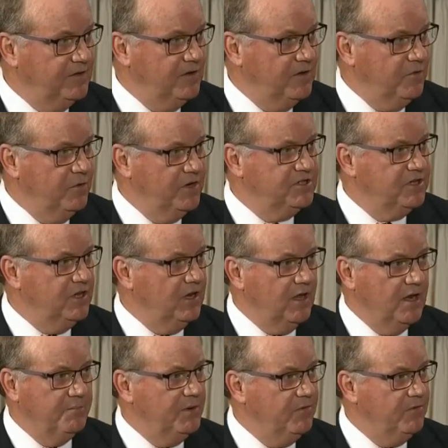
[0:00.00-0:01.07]
which a lot
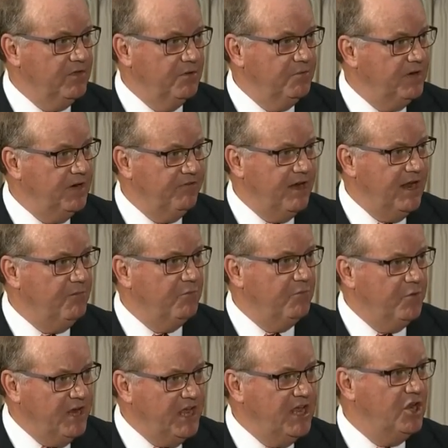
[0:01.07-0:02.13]
of people said would never happen.
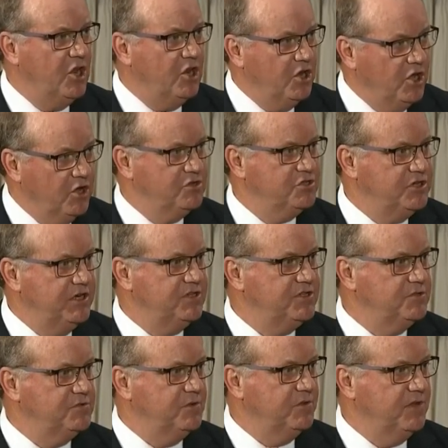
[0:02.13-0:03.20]
We're in
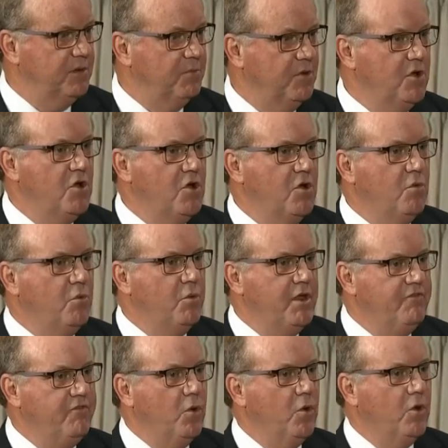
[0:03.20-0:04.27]
negotiations with them.
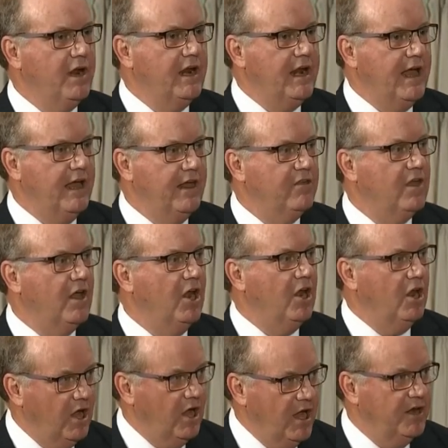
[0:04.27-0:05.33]
We've organized a
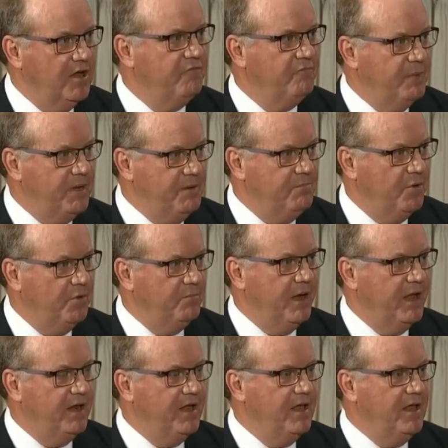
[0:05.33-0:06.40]
lot of people,
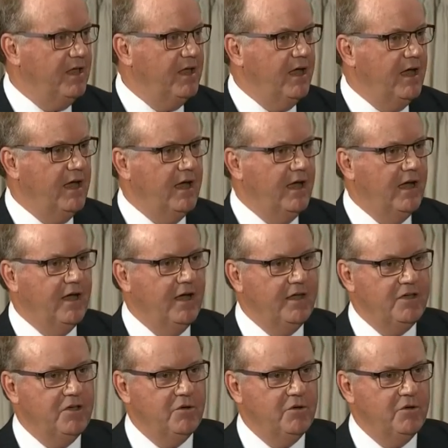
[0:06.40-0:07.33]
but you